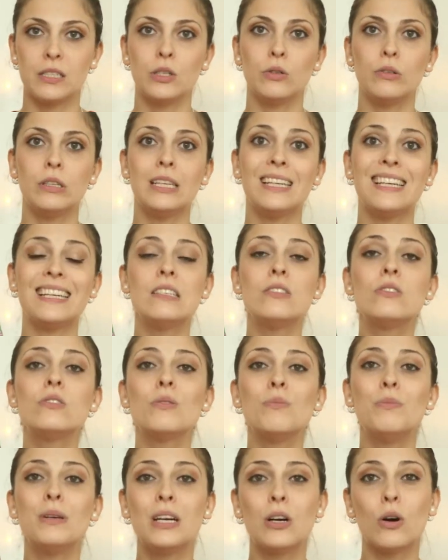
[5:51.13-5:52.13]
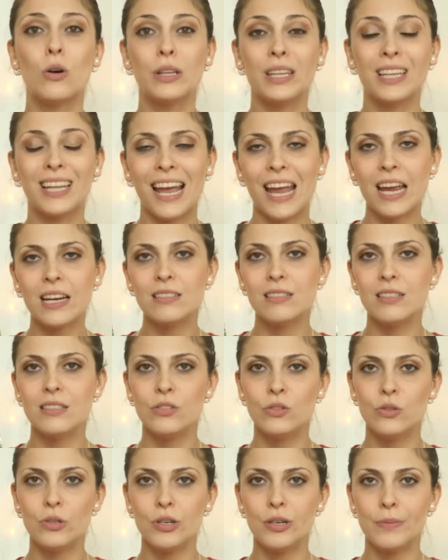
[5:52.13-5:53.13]
you need to be connected
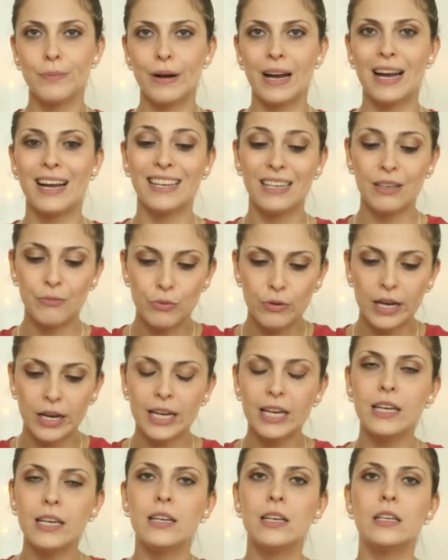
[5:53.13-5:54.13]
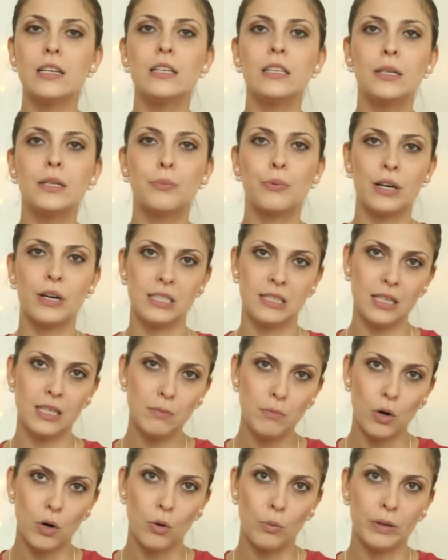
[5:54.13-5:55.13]
to your body right here in the
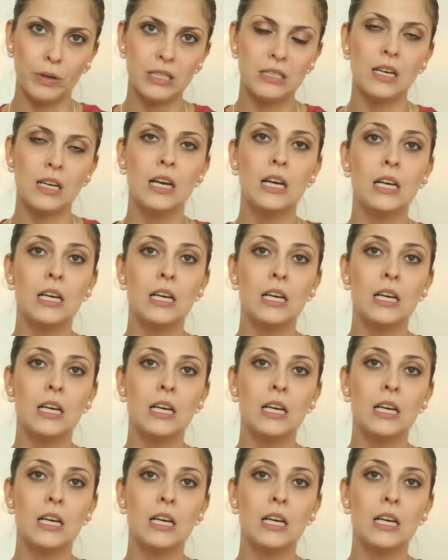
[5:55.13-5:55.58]
present moment.